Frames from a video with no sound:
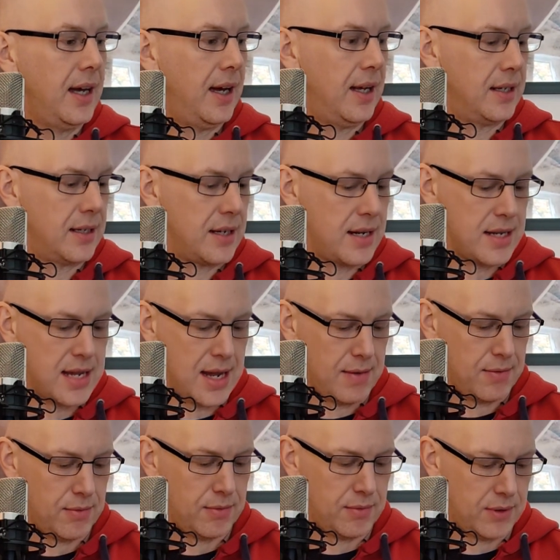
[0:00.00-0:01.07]
and
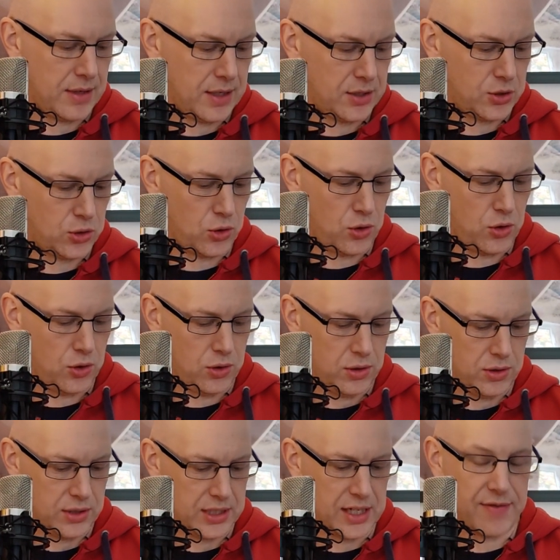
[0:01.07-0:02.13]
yeah, I saw
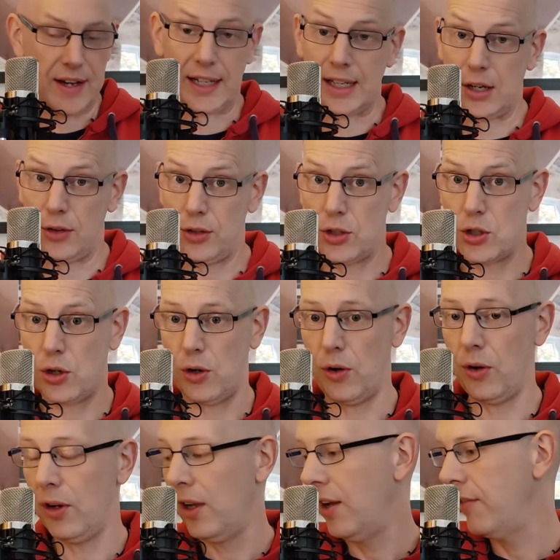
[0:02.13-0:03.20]
Steve Hackett on the
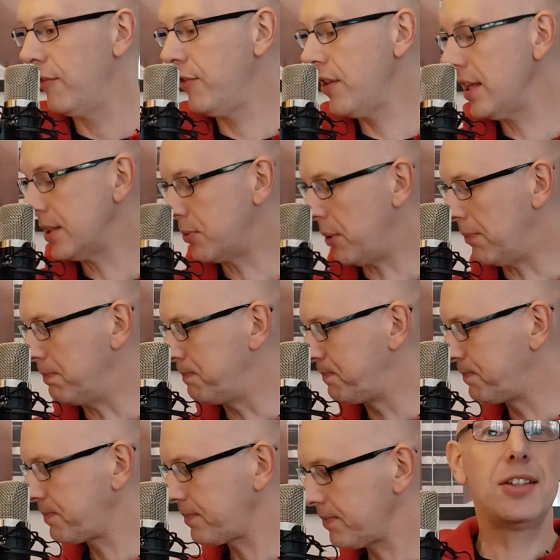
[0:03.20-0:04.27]
tour for this one.
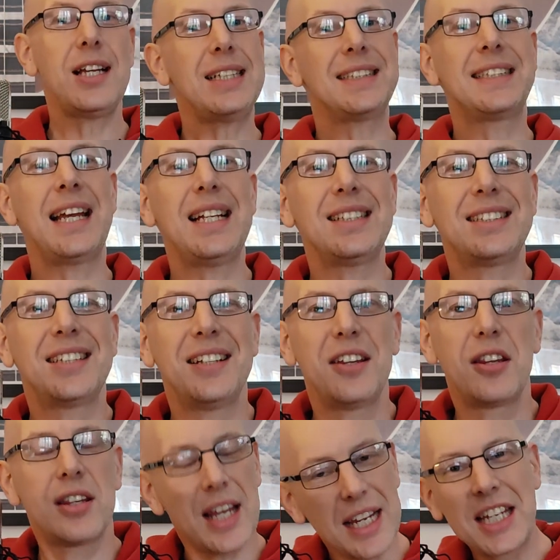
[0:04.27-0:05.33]
So that's it.
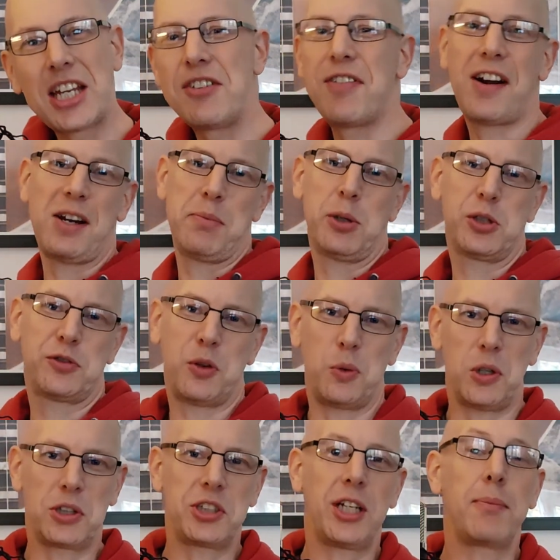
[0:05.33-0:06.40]
Thank you very much
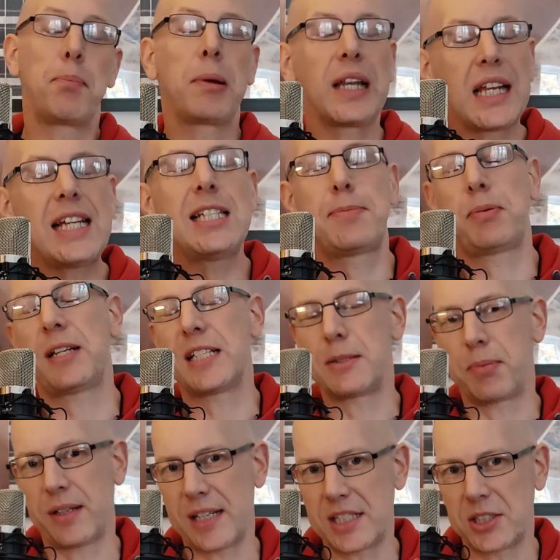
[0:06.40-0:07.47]
for watching. Please,
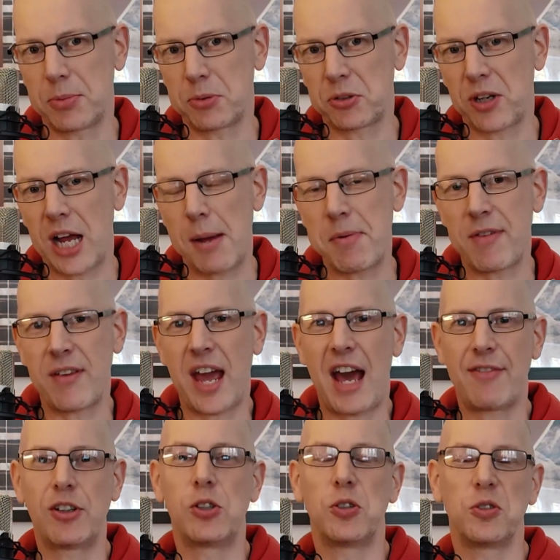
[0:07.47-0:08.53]
please, please subscribe if you
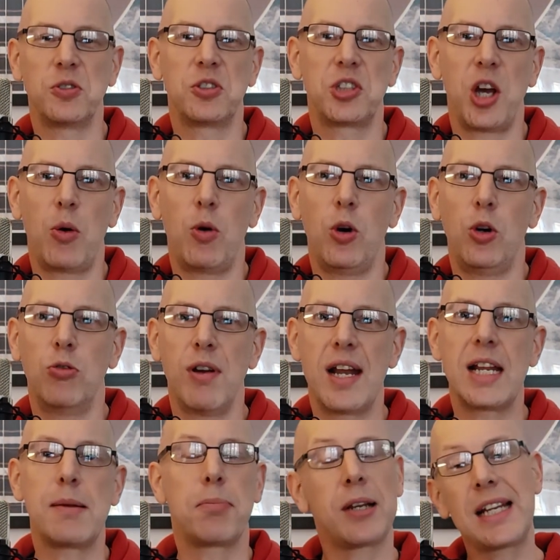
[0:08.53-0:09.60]
haven't done so
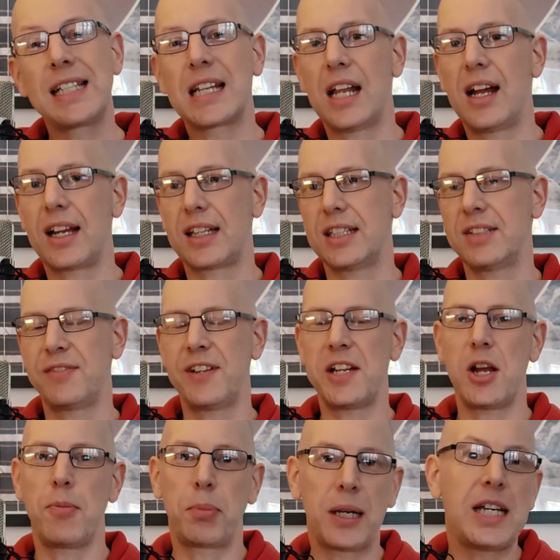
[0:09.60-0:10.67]
already. Please like this
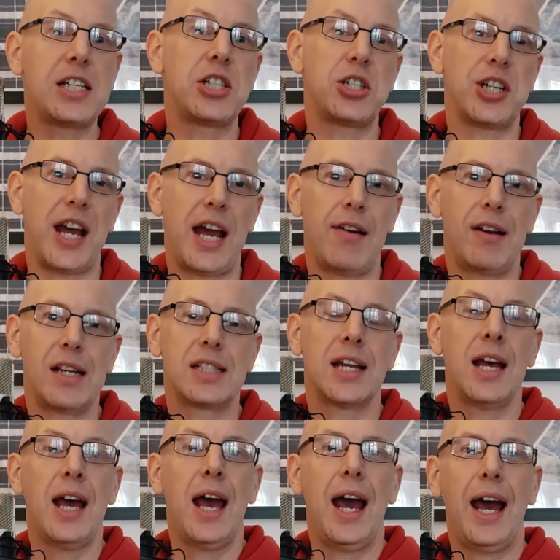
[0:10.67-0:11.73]
video, please share it,
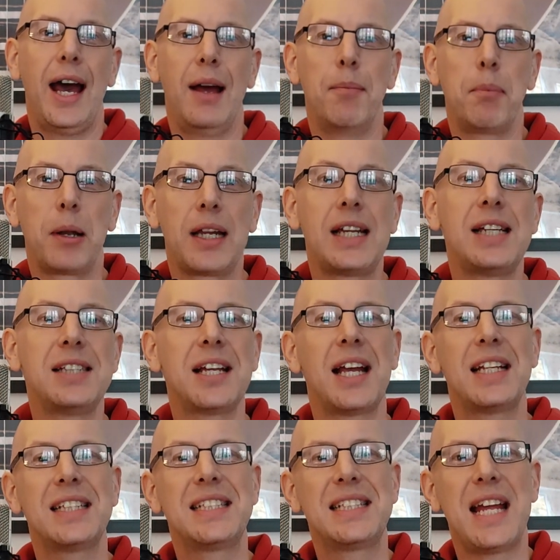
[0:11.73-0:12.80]
and
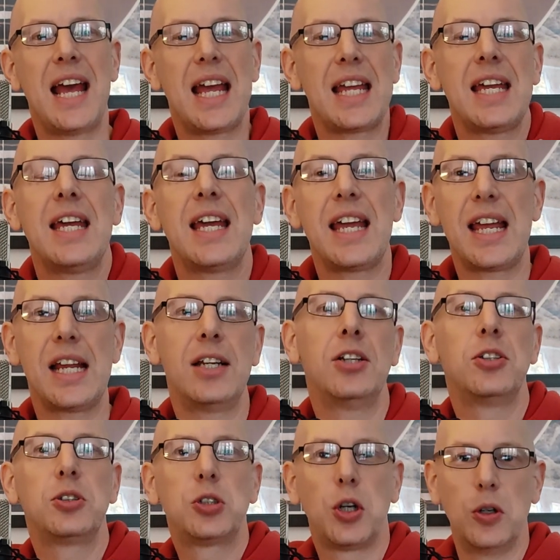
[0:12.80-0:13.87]
please stay
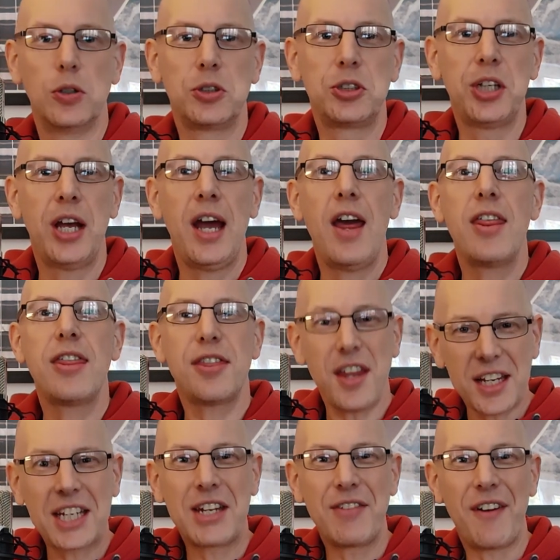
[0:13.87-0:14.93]
in touch.
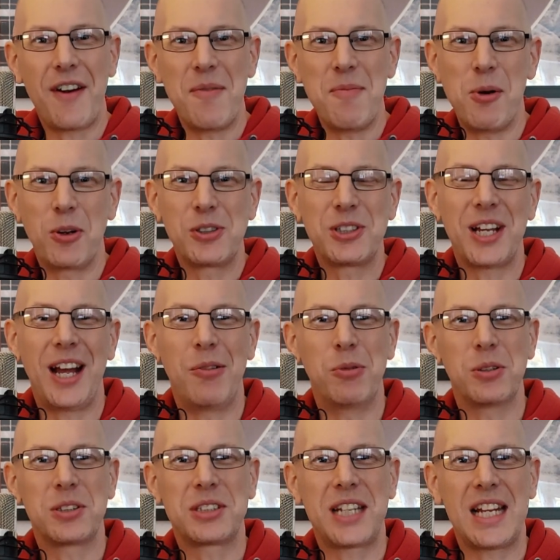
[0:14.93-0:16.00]
Thank you very much, and
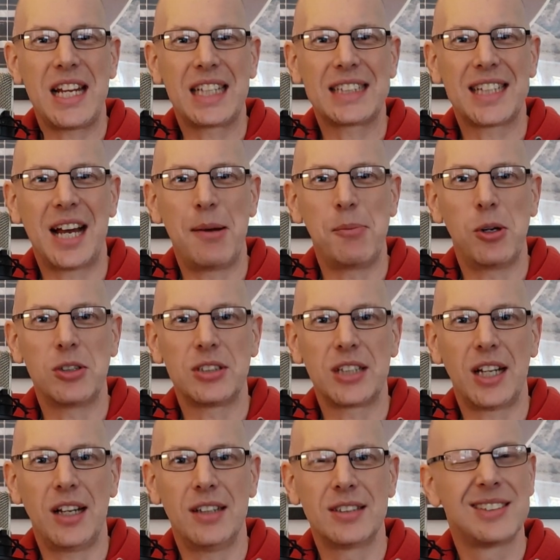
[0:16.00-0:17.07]
we'll see you next time, boys
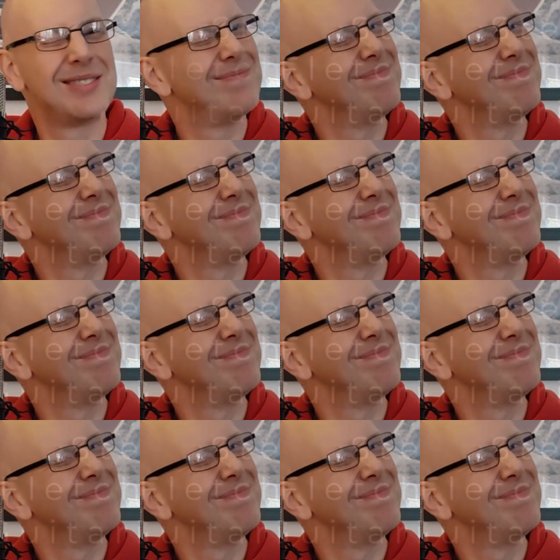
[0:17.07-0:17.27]
and girls.